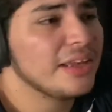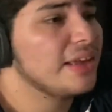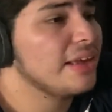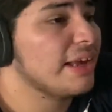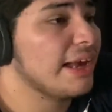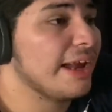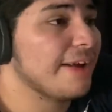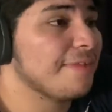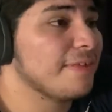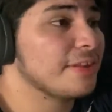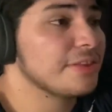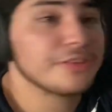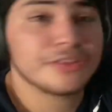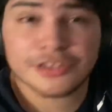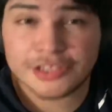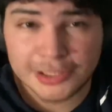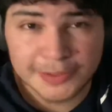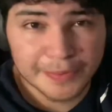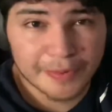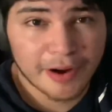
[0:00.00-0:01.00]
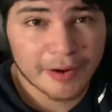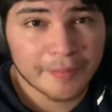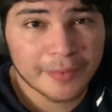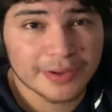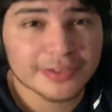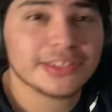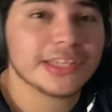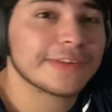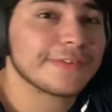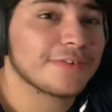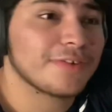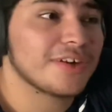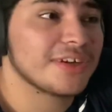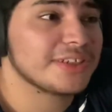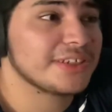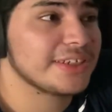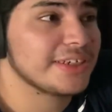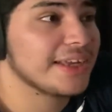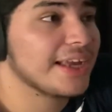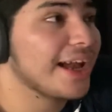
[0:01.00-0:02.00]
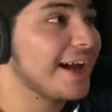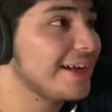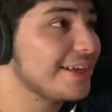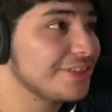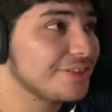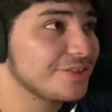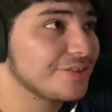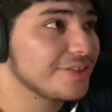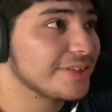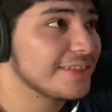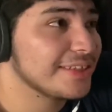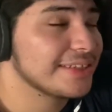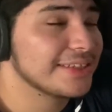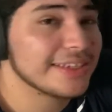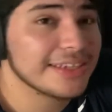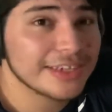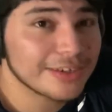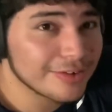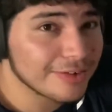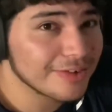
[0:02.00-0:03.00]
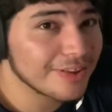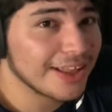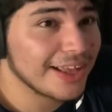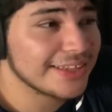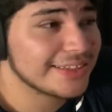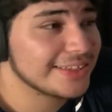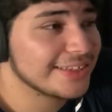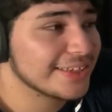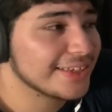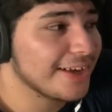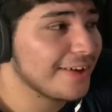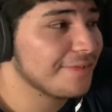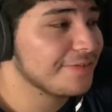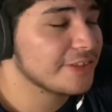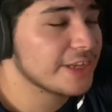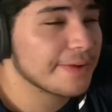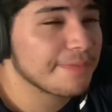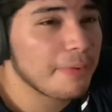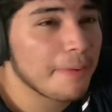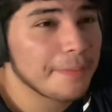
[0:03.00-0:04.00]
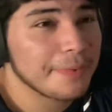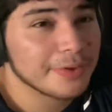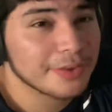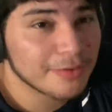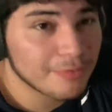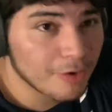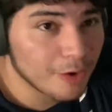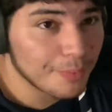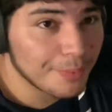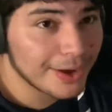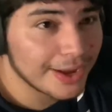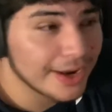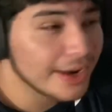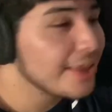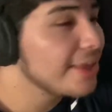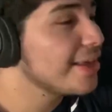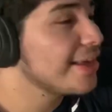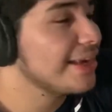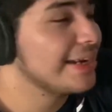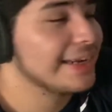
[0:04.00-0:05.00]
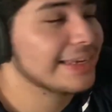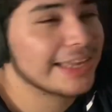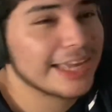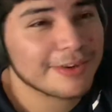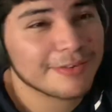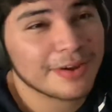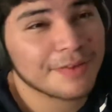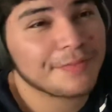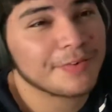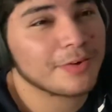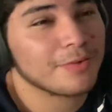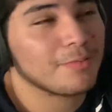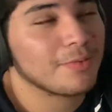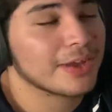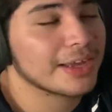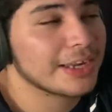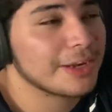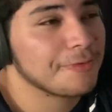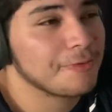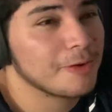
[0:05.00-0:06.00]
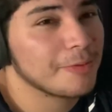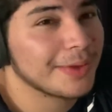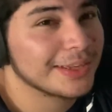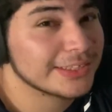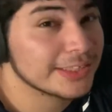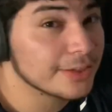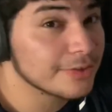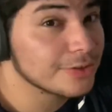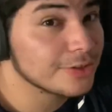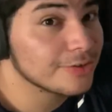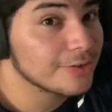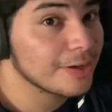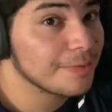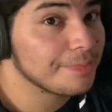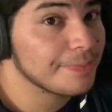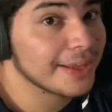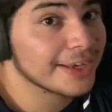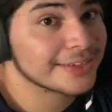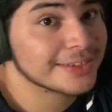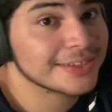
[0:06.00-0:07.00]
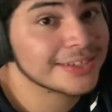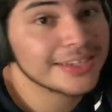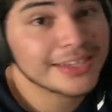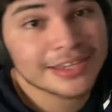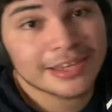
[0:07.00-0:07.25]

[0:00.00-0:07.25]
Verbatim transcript: Everyone, this is SuperRacoonBros. Thank you for watching. I enjoyed this eco classic of Chef Pee Pee the Robot, and I can't wait for what kind of remakes they'll do up next.